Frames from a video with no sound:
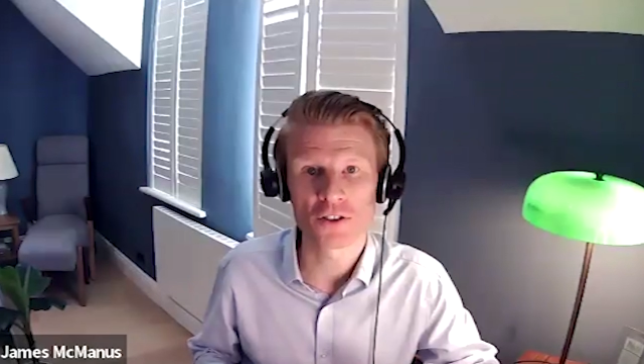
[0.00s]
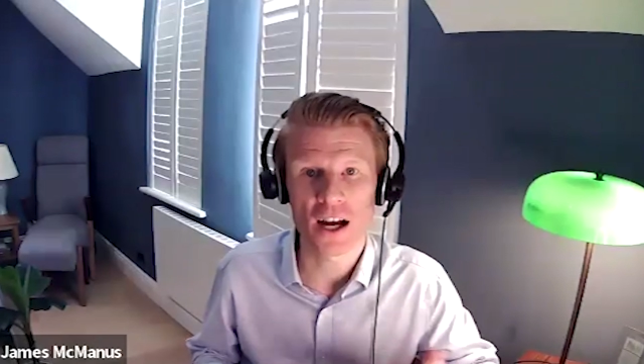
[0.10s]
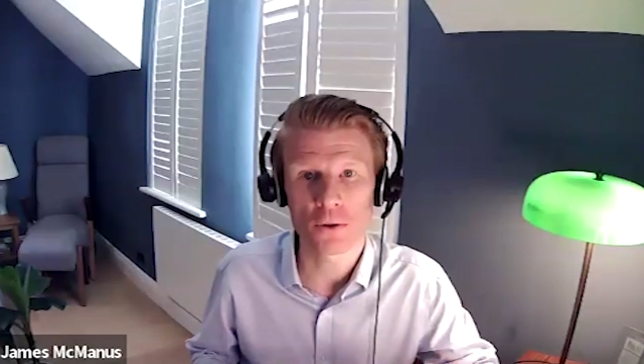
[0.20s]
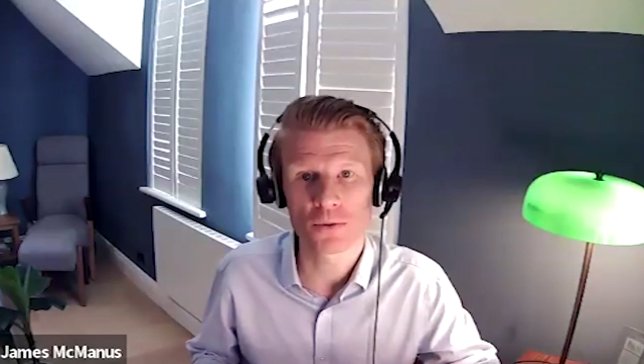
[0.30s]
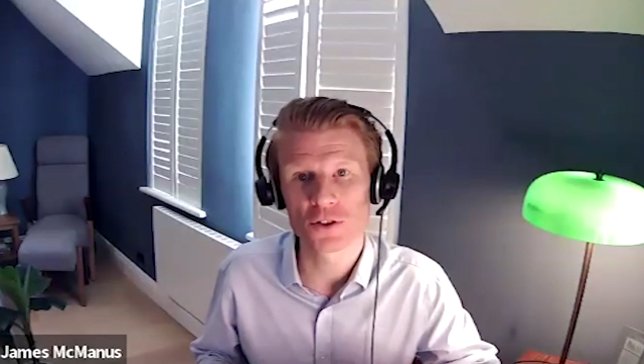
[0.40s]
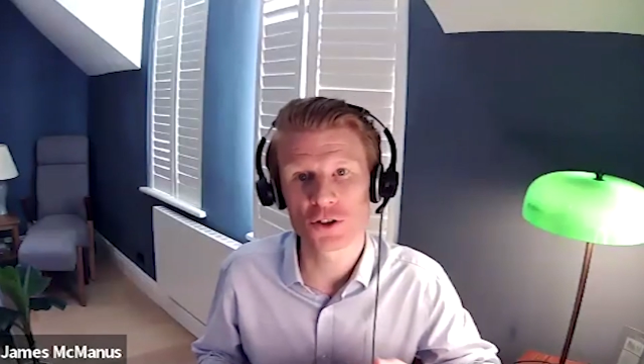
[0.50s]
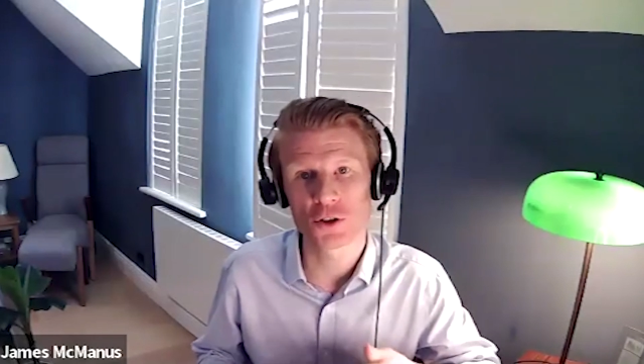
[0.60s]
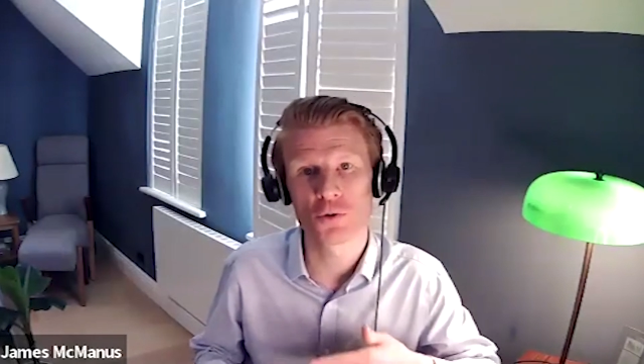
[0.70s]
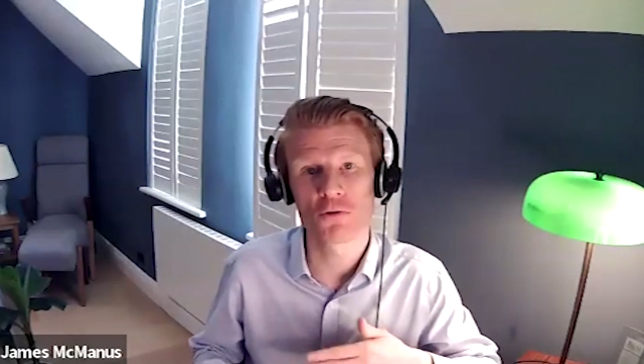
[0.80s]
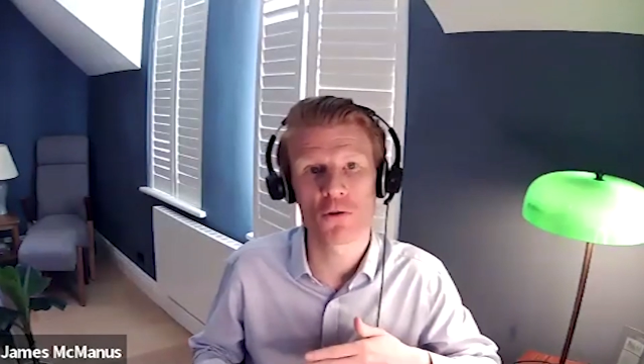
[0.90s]
It helps
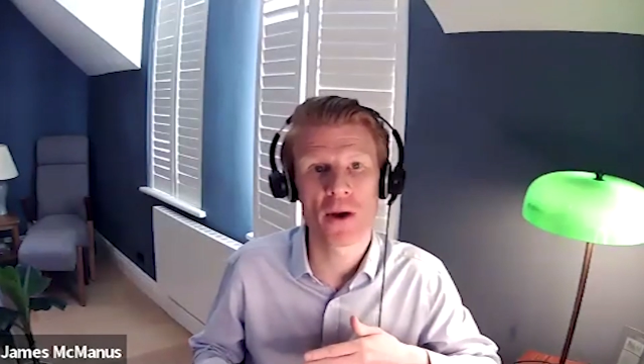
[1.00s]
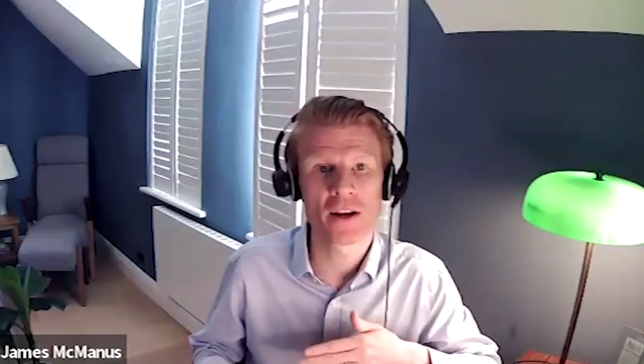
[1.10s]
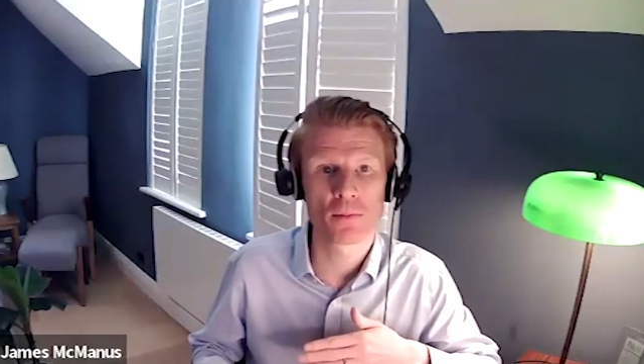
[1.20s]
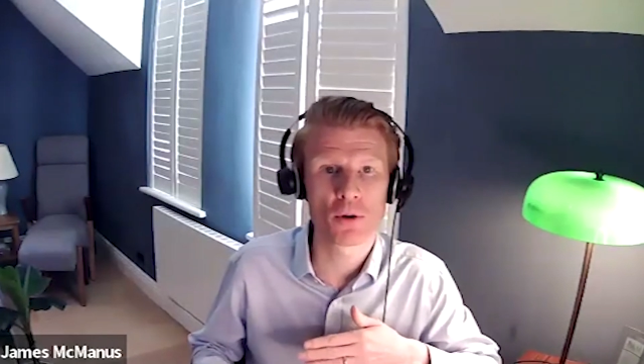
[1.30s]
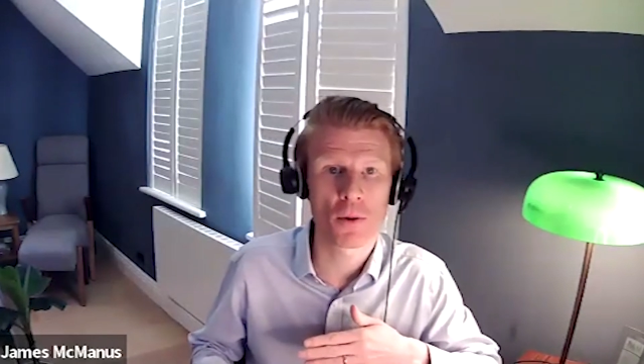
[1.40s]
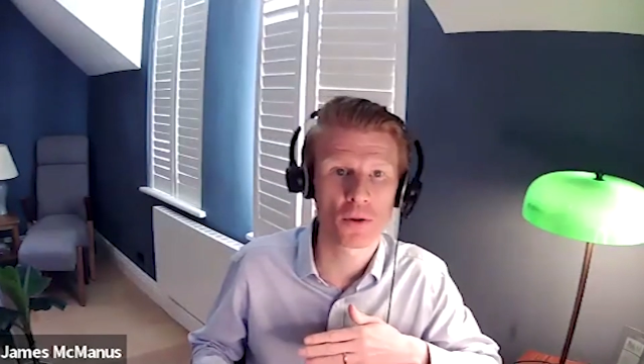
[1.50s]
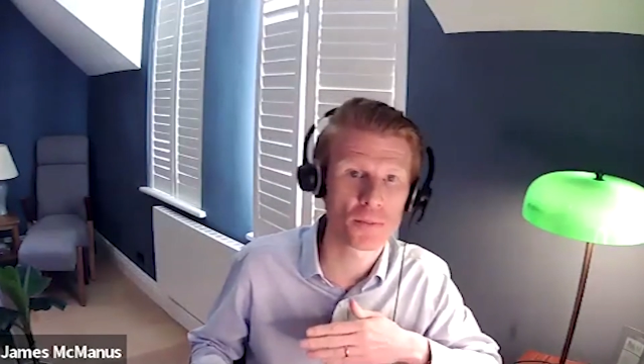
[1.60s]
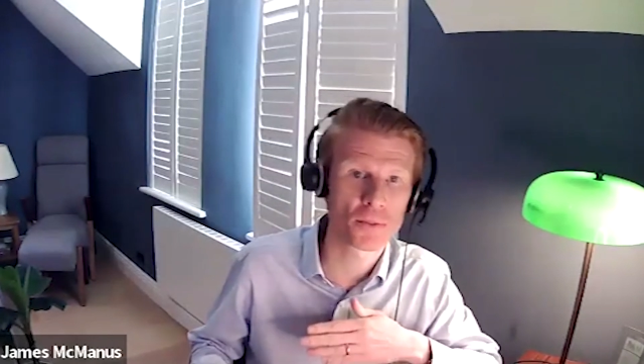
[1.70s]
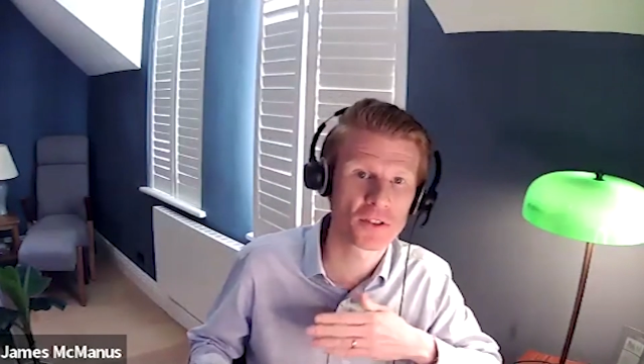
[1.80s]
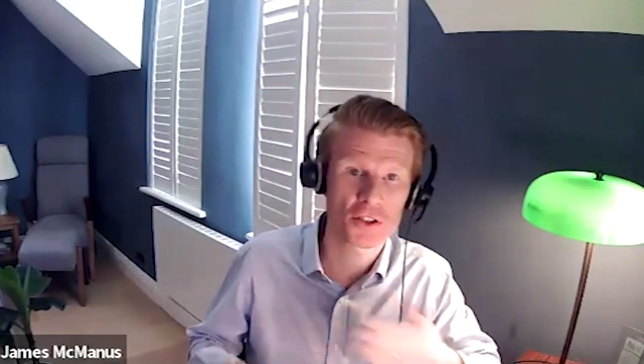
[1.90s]
ensure we remain appropriately
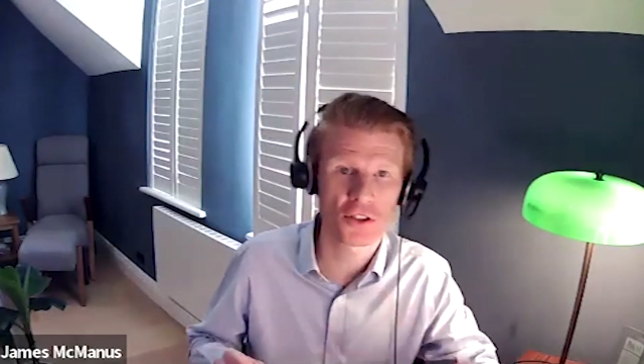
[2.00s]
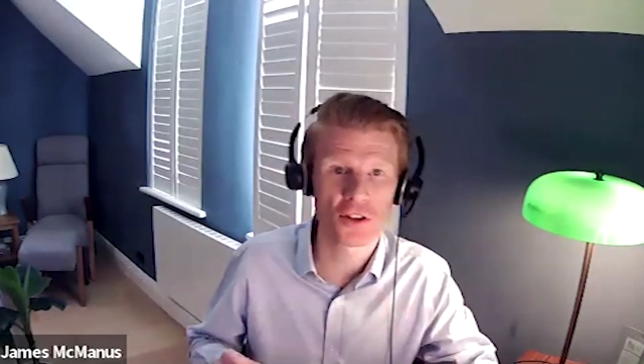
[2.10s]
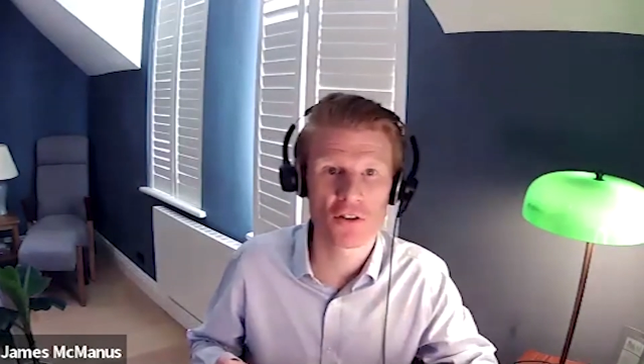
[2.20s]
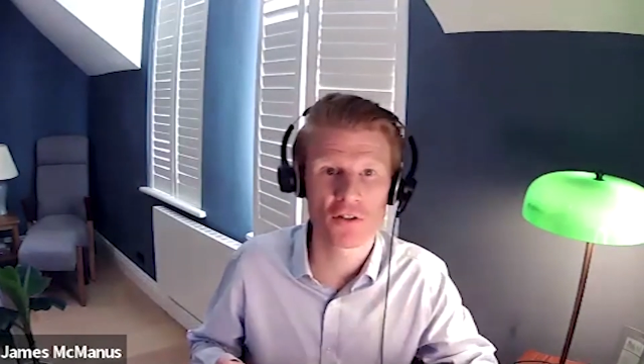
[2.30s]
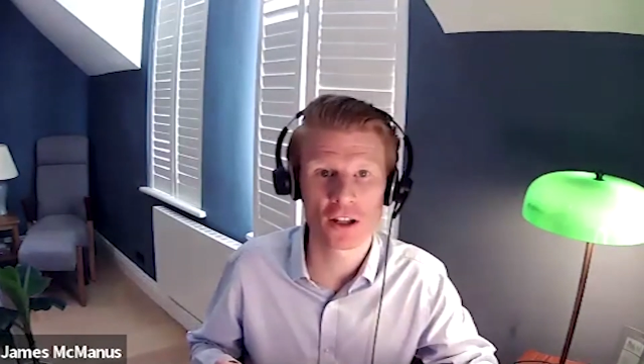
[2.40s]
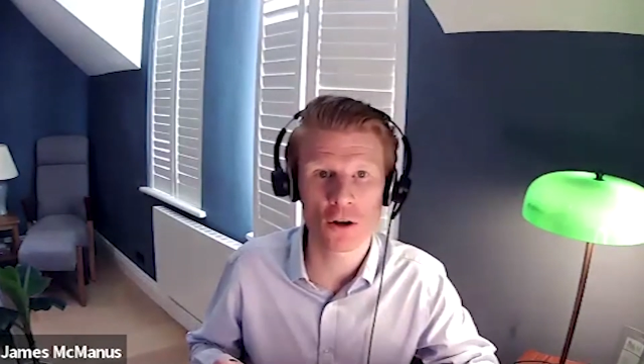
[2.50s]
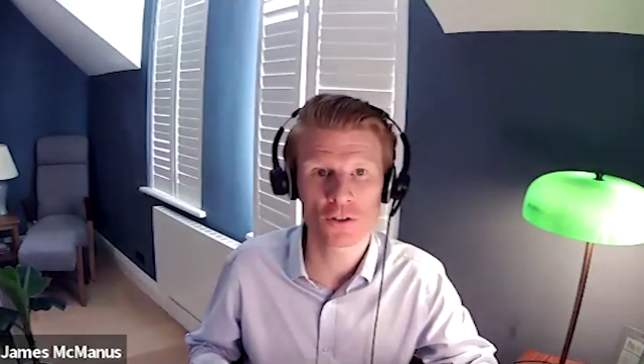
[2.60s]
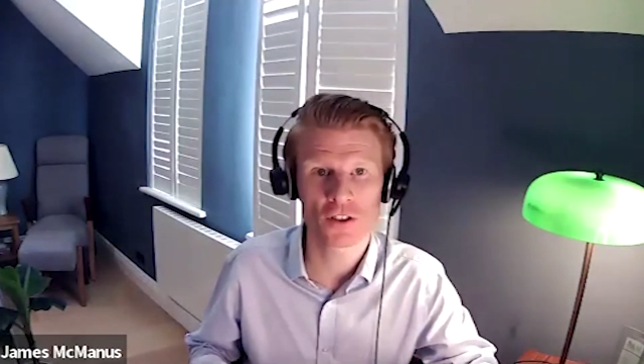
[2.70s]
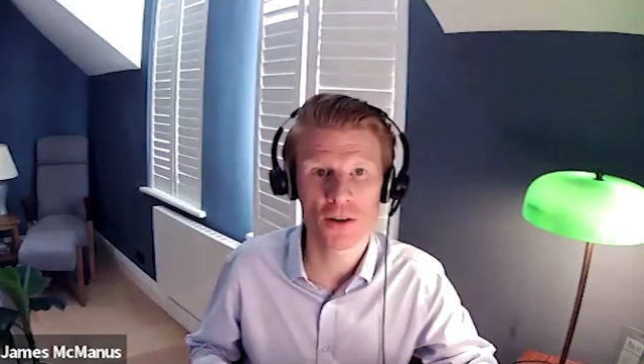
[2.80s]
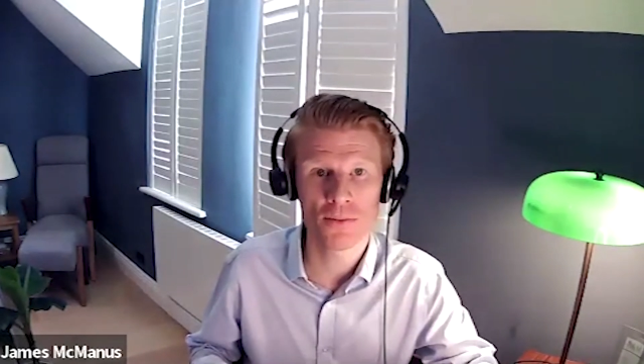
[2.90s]
positioned over the long
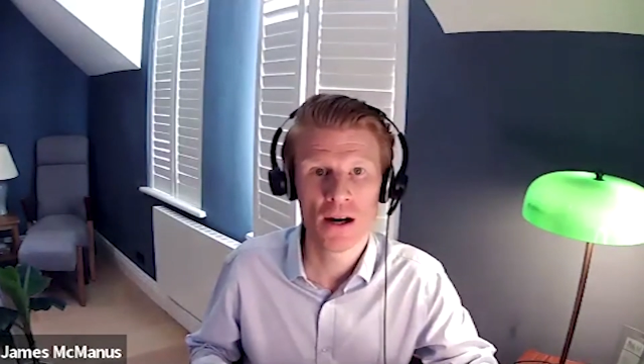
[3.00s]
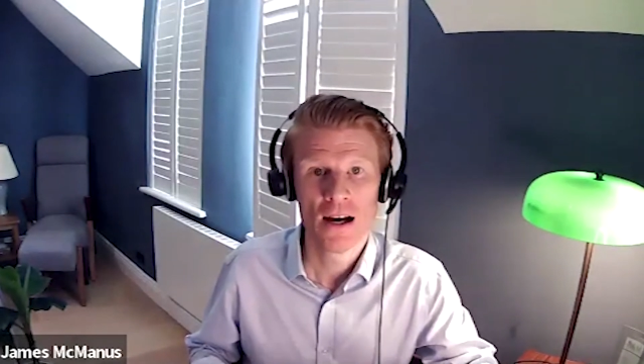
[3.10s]
term